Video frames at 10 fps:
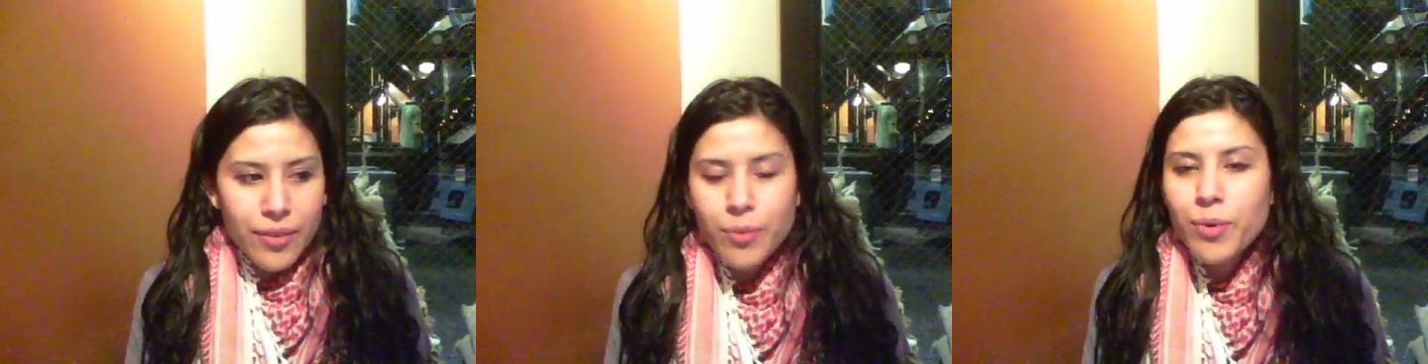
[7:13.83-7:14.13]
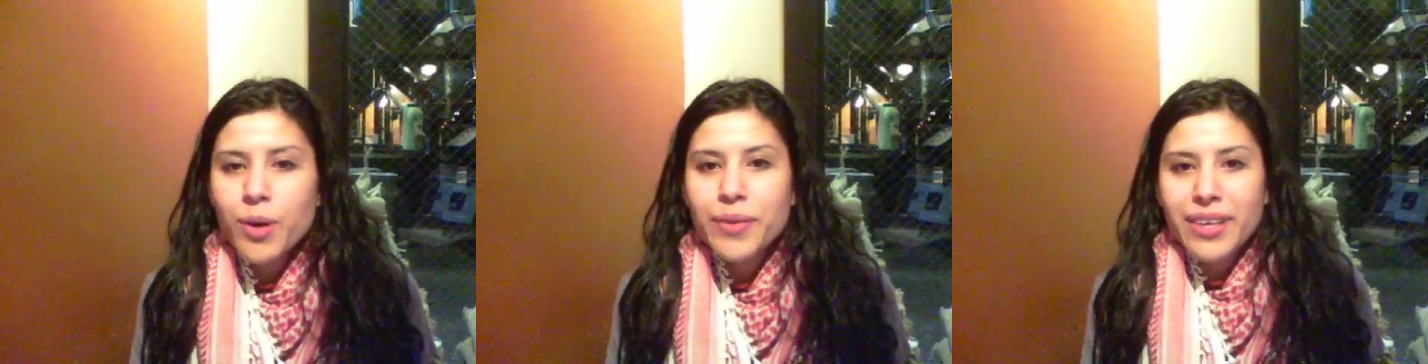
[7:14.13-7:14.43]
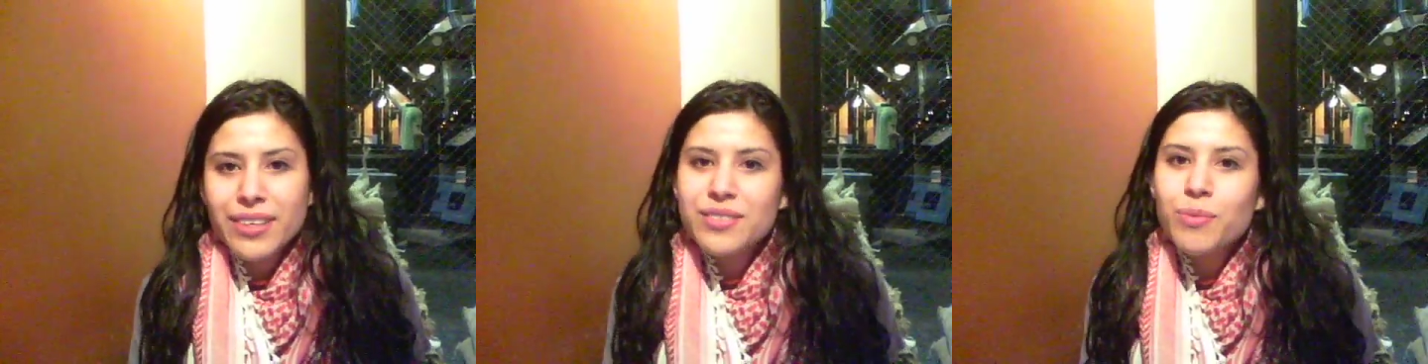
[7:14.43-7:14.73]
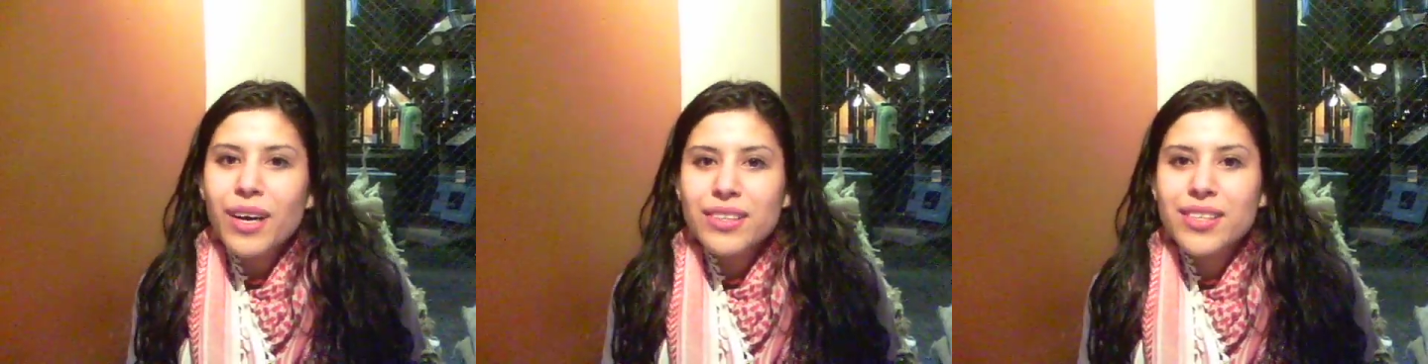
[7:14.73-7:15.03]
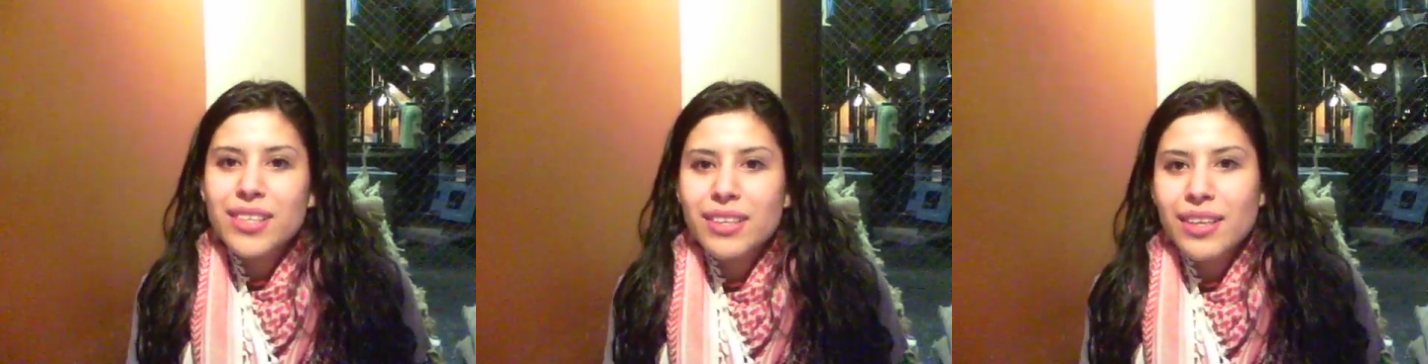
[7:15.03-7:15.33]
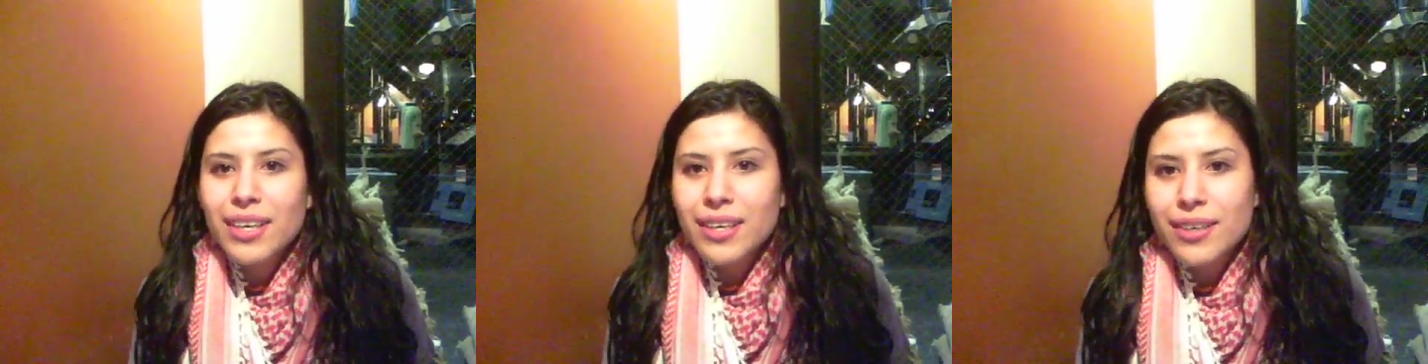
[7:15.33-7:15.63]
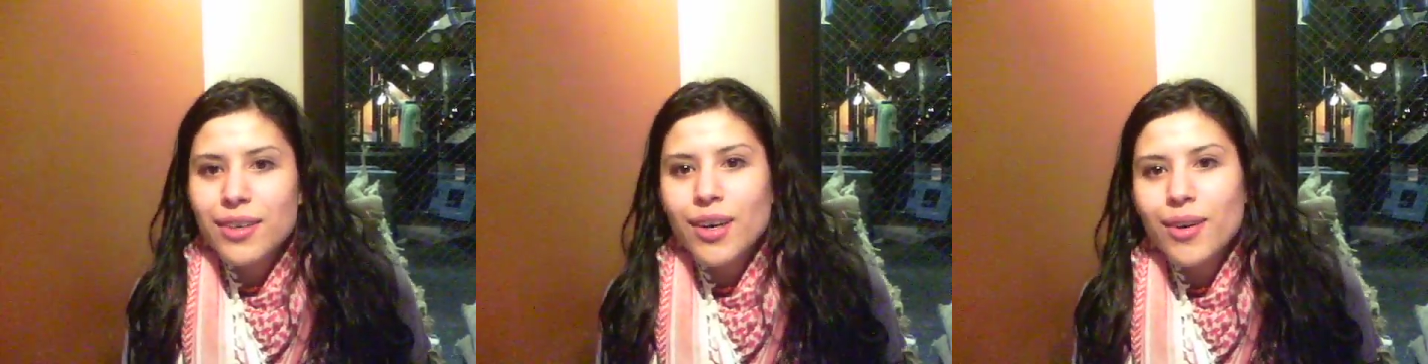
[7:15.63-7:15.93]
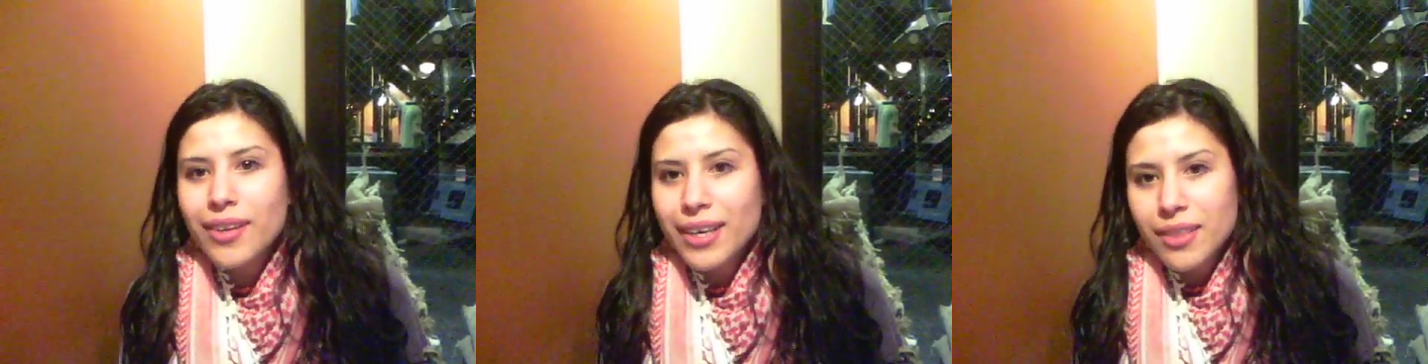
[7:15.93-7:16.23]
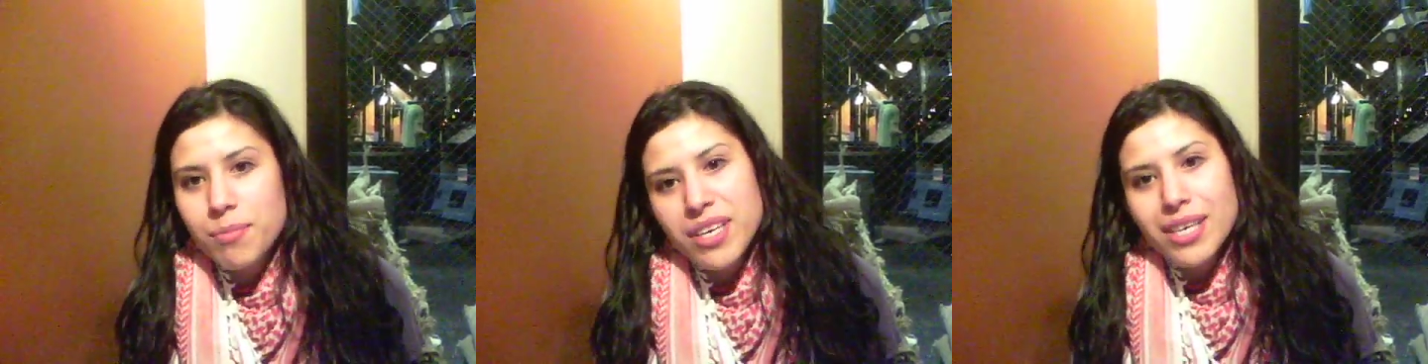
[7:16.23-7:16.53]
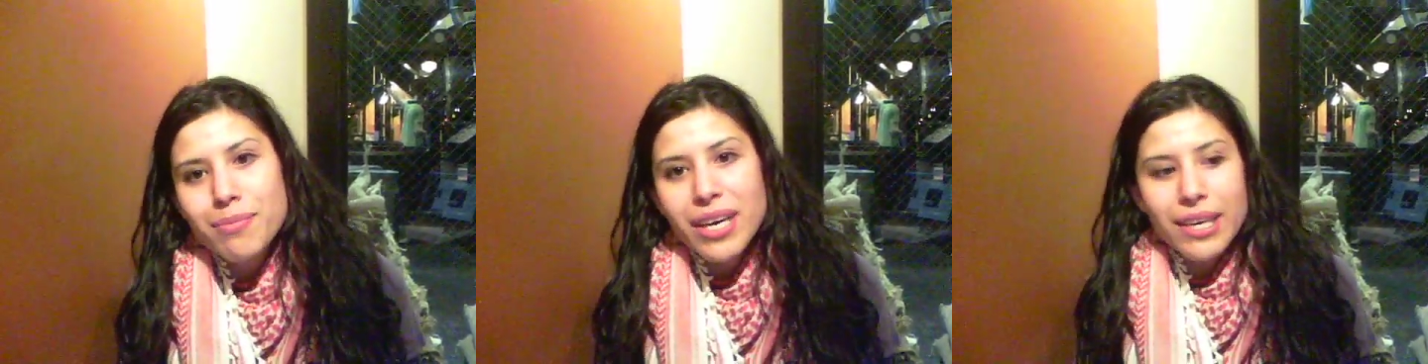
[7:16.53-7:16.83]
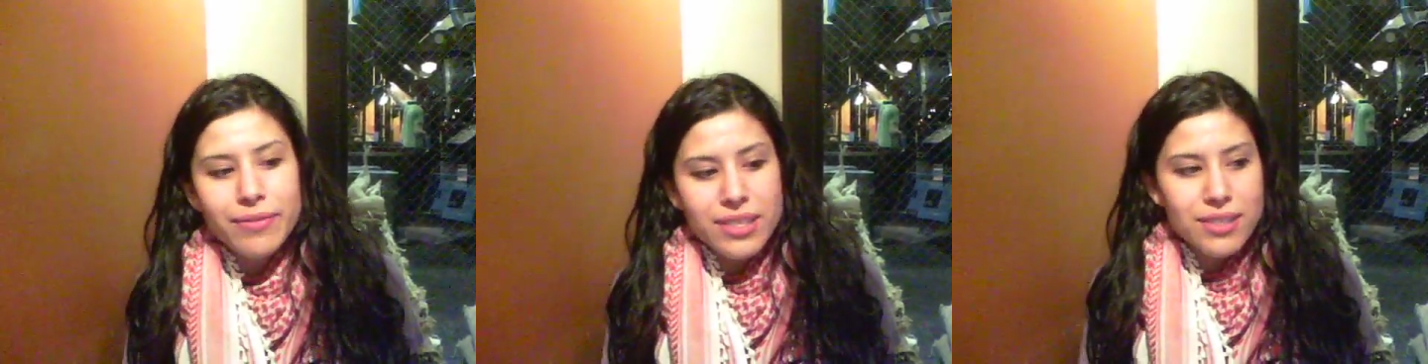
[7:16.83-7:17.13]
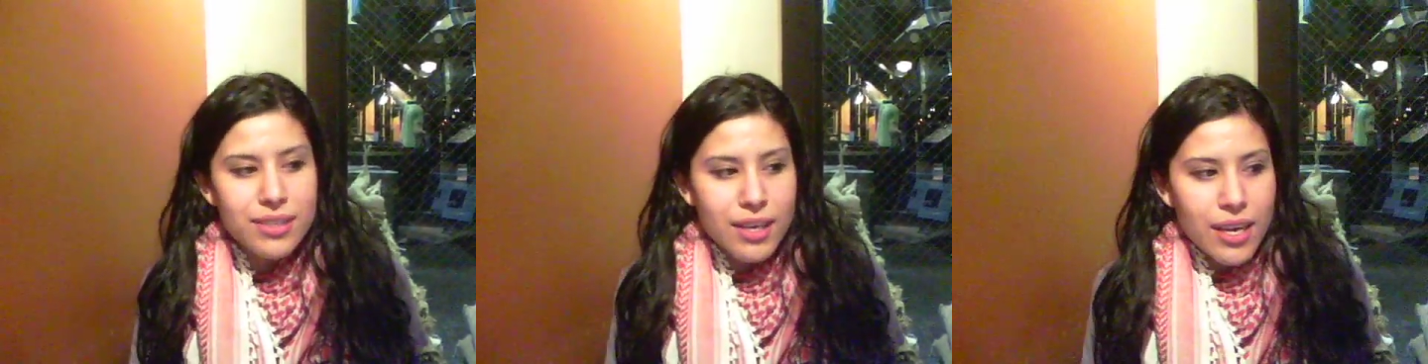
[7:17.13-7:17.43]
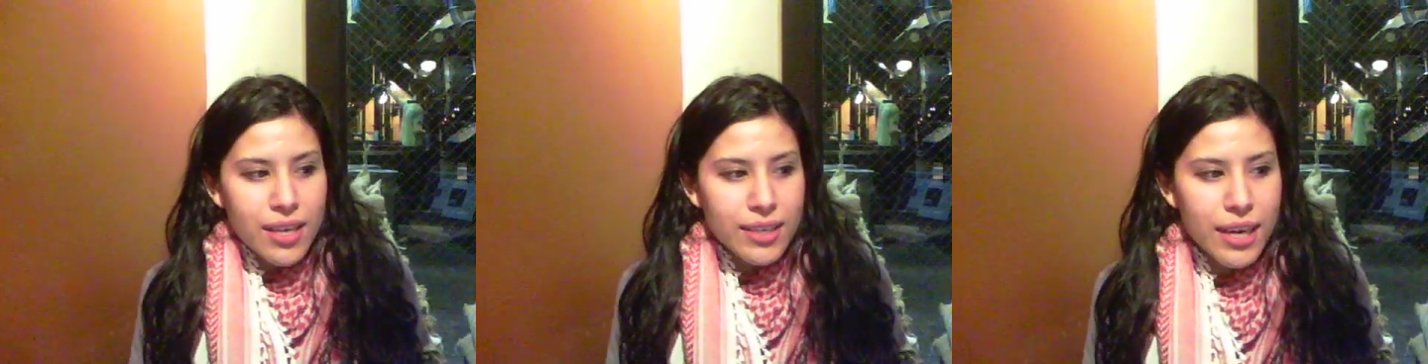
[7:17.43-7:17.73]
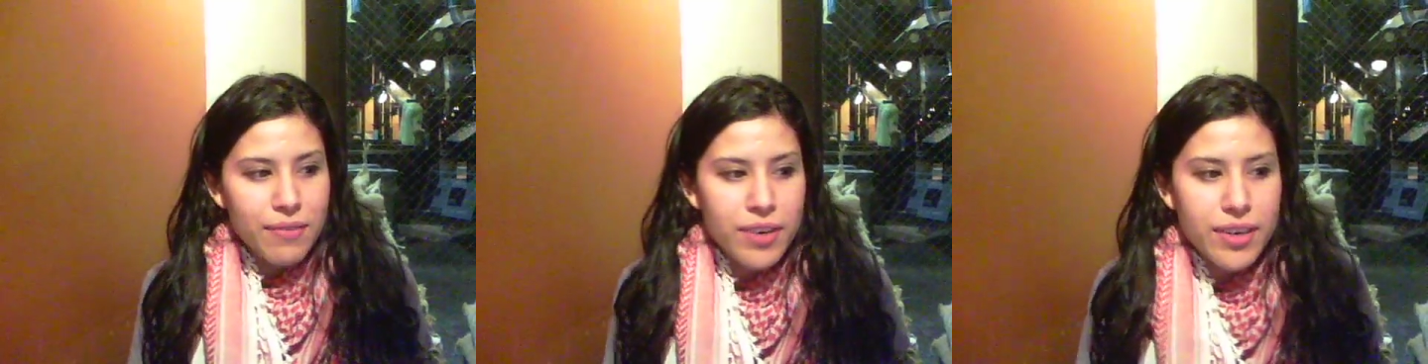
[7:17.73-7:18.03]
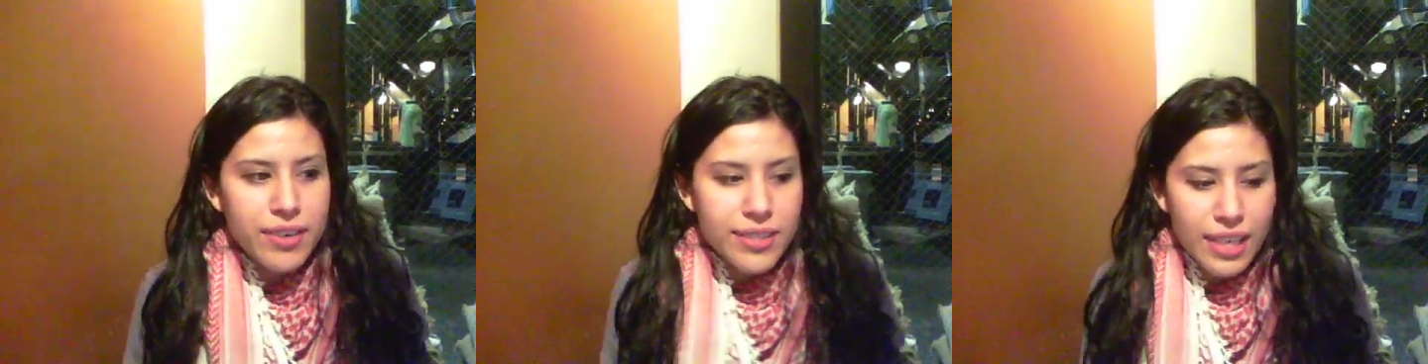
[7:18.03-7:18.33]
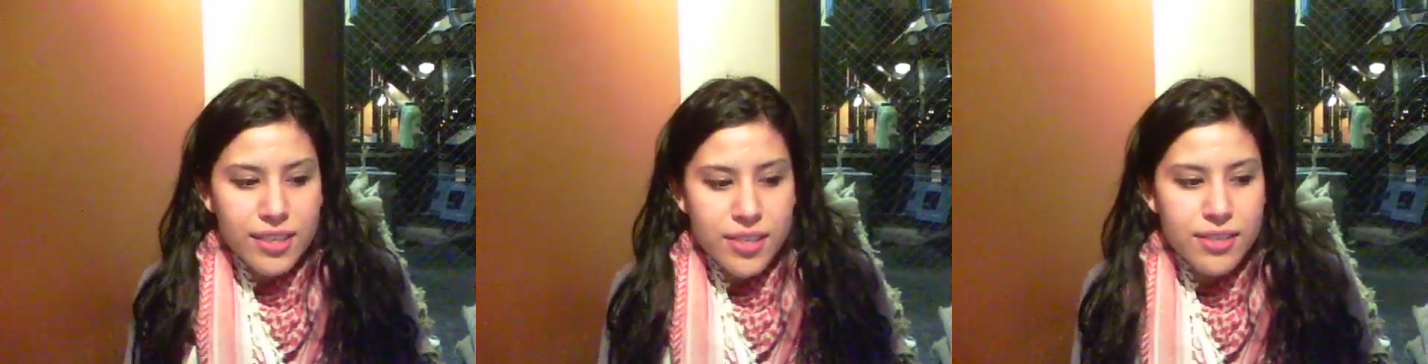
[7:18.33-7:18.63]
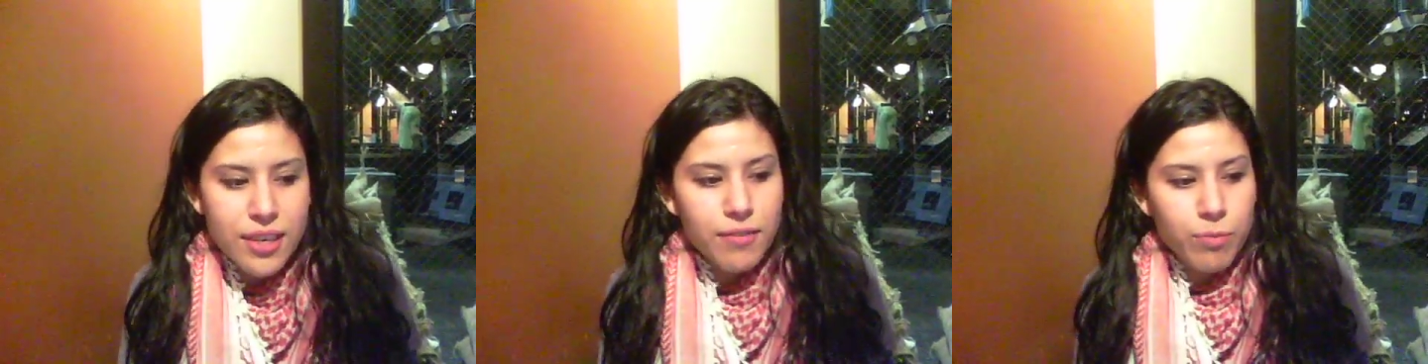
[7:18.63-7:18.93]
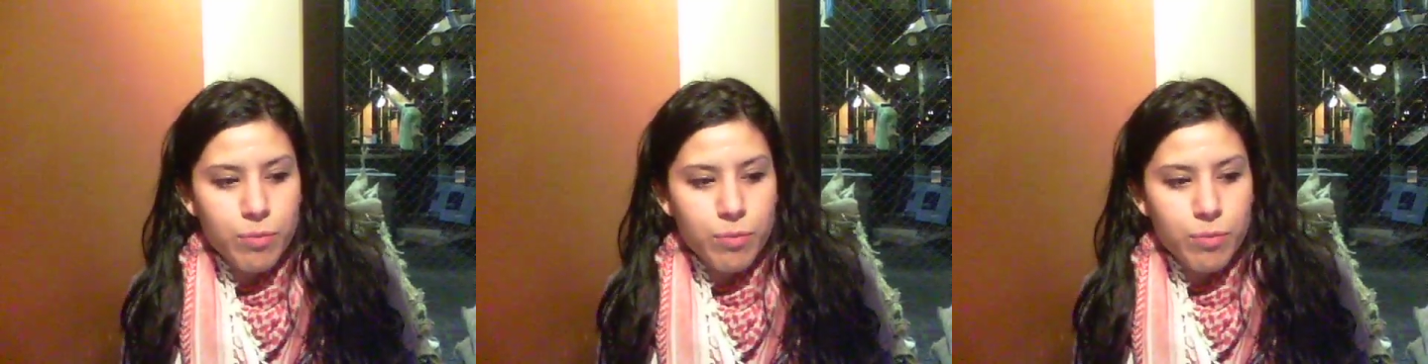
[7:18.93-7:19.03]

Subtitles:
the world is watching, like, you know, like the media might have just covered sections of